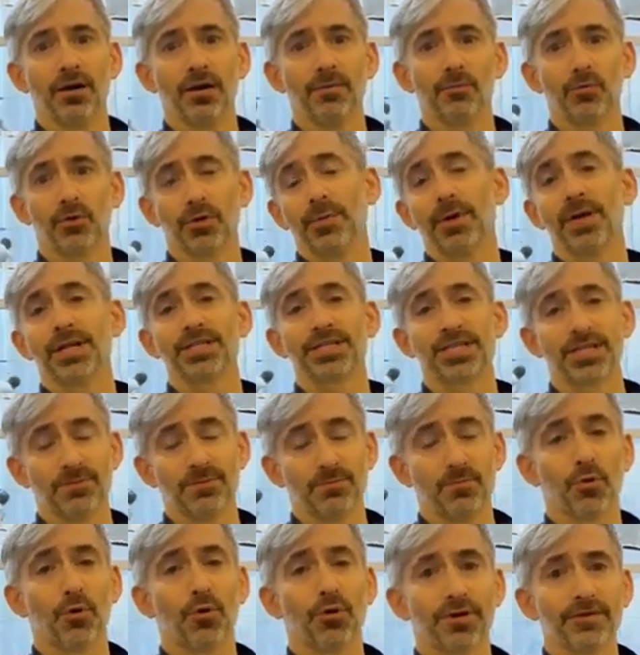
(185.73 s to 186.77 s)
We want to see
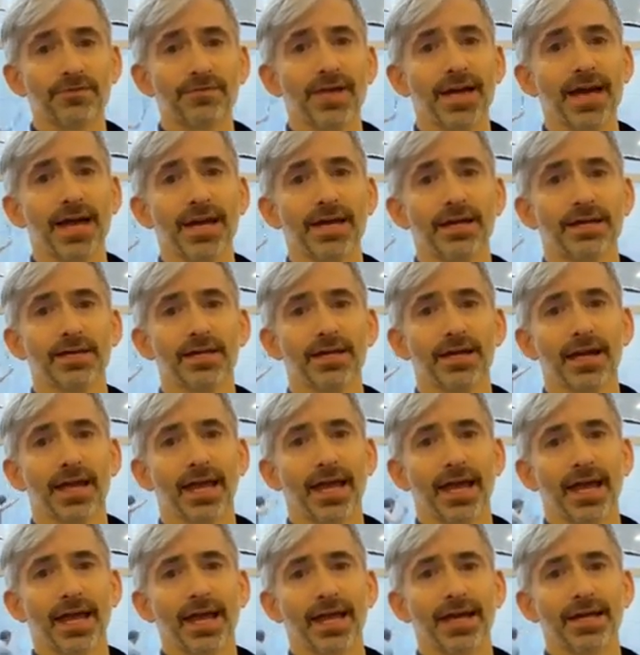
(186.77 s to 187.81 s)
more of that.
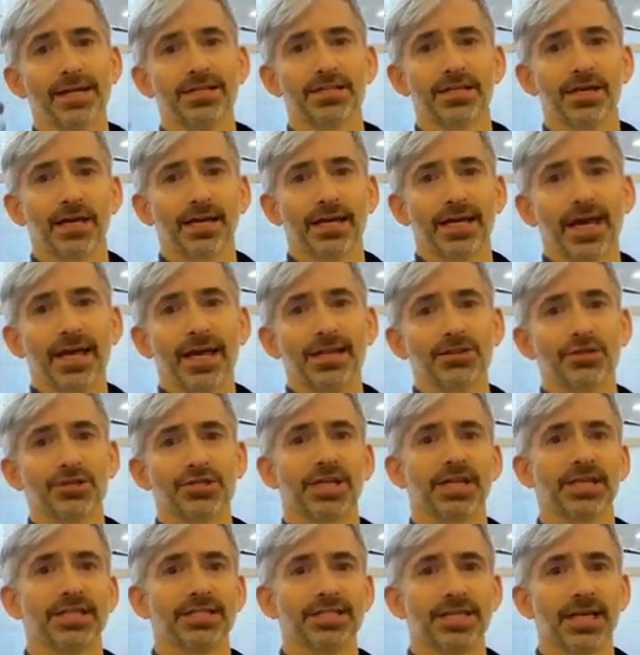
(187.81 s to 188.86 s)
And again, there's a
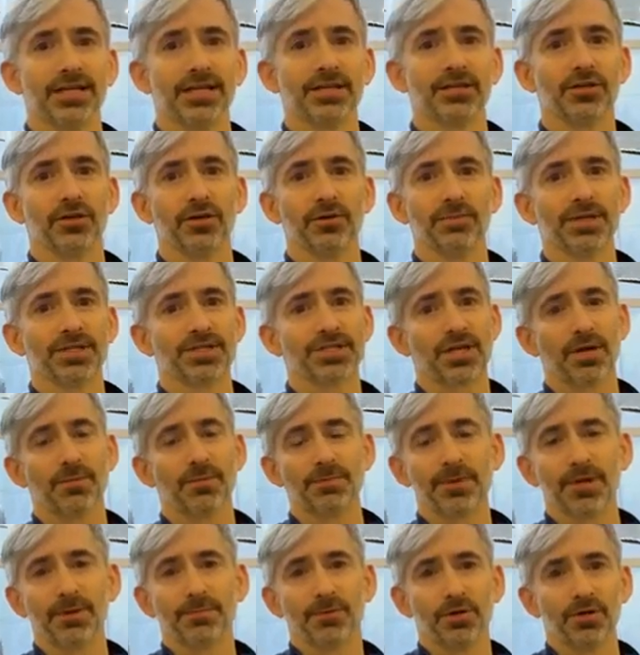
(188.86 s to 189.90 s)
continuum, and some
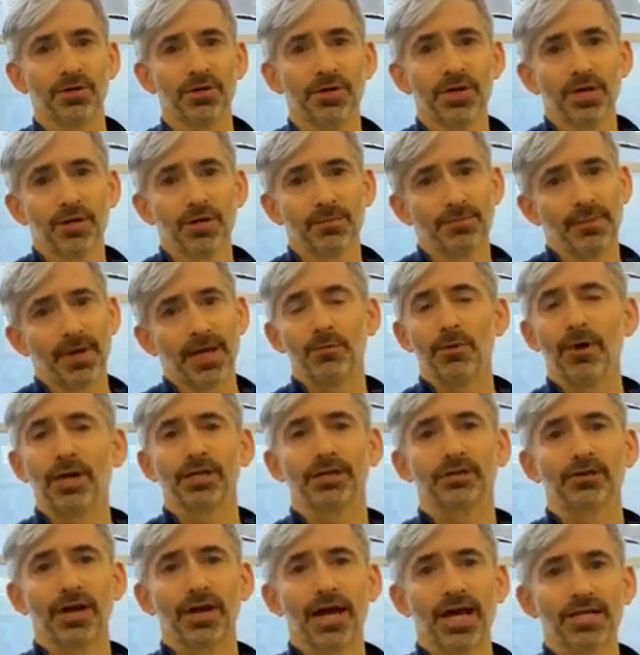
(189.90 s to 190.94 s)
people may want to
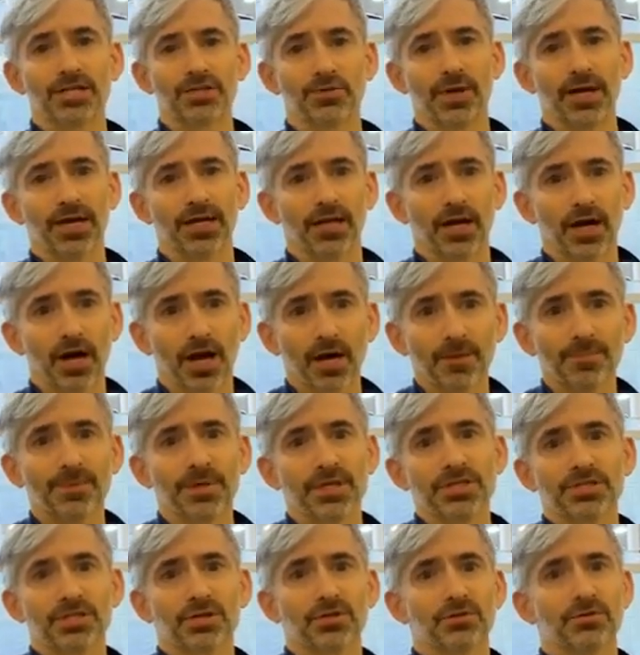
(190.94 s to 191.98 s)
graduate up
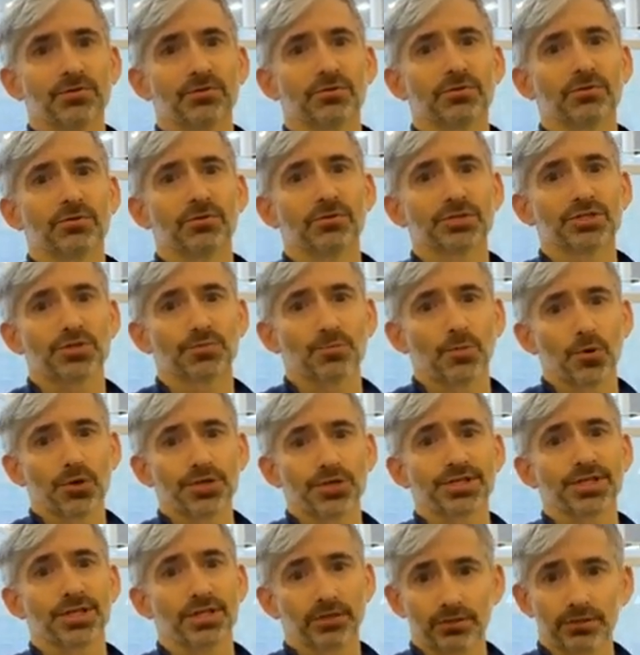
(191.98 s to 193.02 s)
into sports
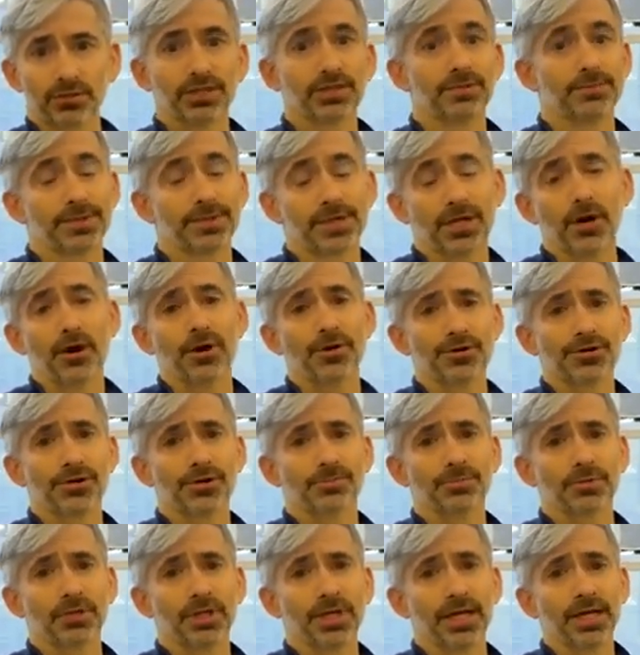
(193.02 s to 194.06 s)
that are a little bit harder to
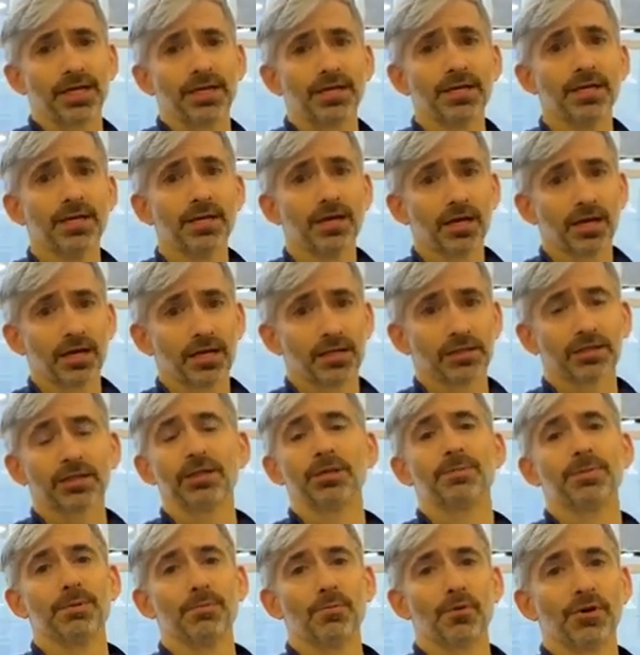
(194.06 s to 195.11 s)
play, a little
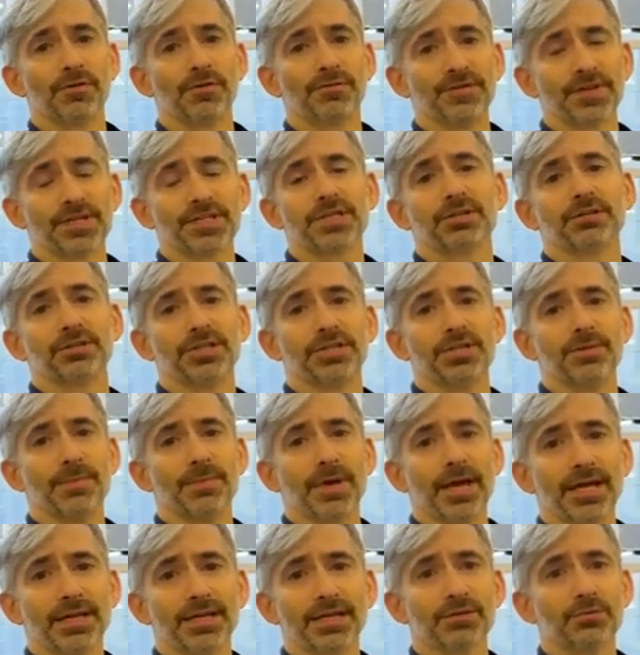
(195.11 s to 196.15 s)
bit more physically
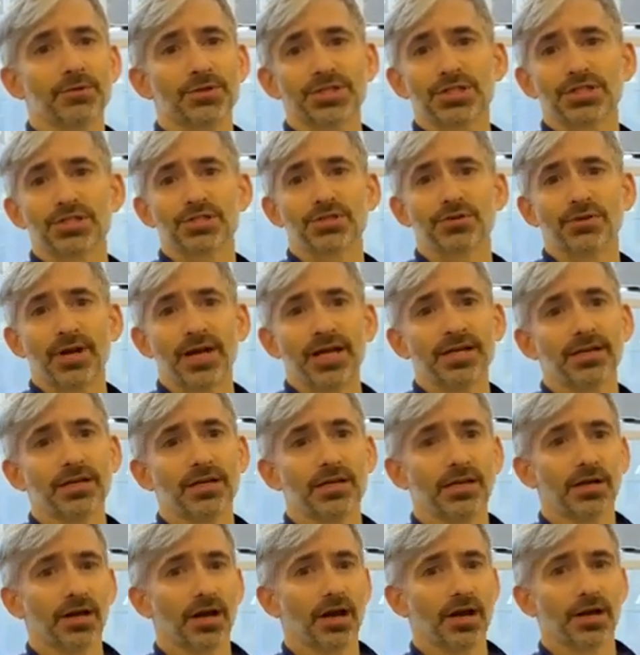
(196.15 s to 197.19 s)
demanding, which is great.
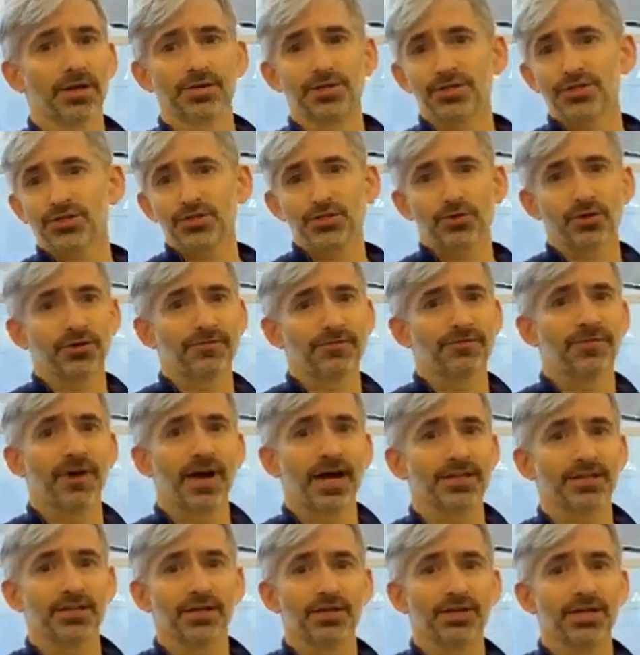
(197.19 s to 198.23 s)
Others sort of
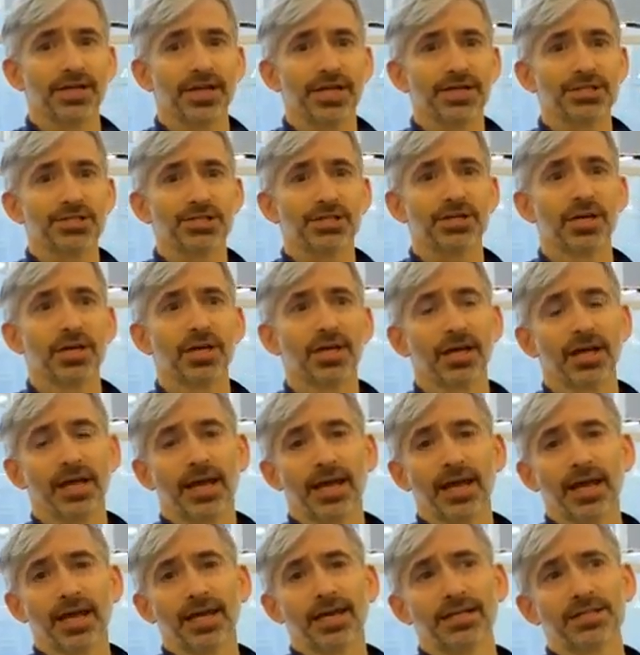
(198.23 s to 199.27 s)
find their niche.
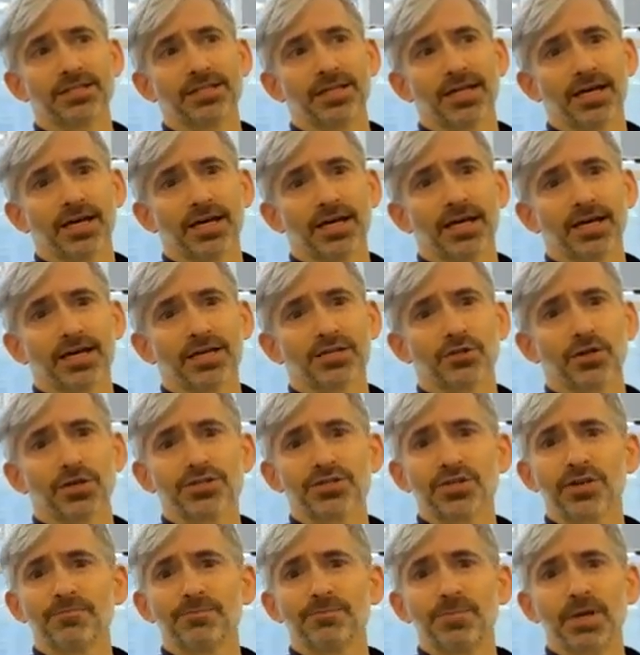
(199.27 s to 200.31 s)
And you
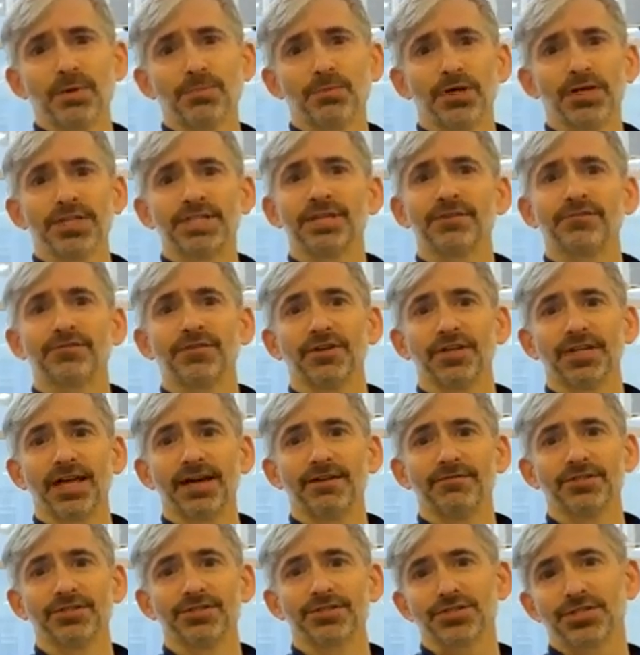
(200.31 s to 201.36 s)
also have people at different
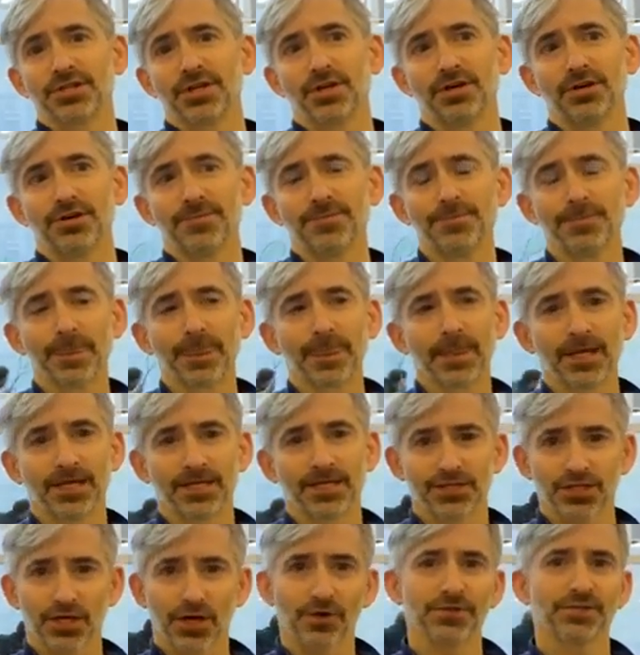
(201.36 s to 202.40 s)
levels, so
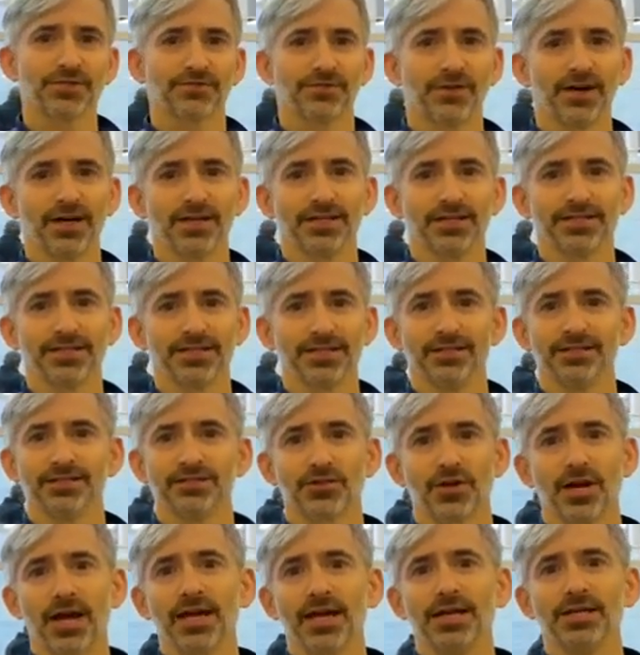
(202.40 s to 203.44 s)
it's always fun to
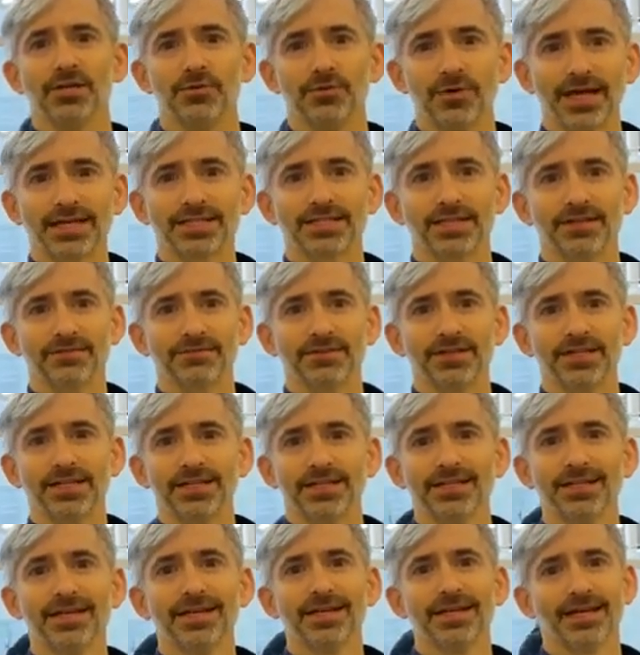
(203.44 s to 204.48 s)
try a new
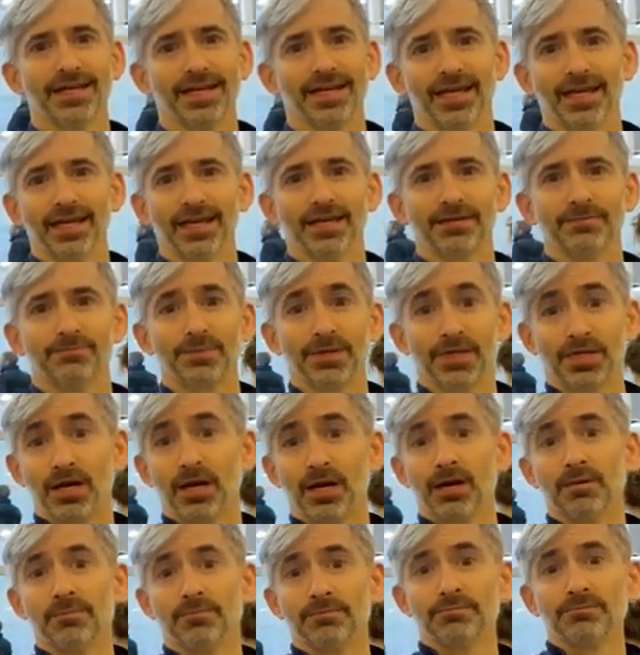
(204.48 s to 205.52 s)
activity and
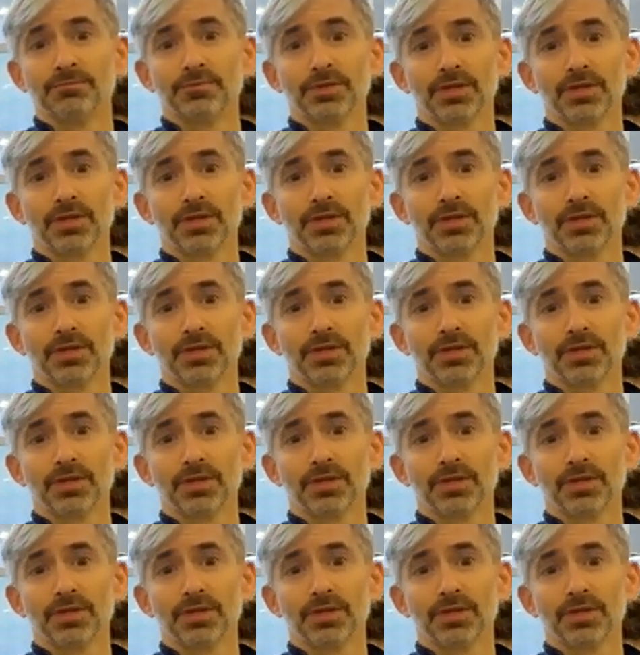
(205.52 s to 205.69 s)
become,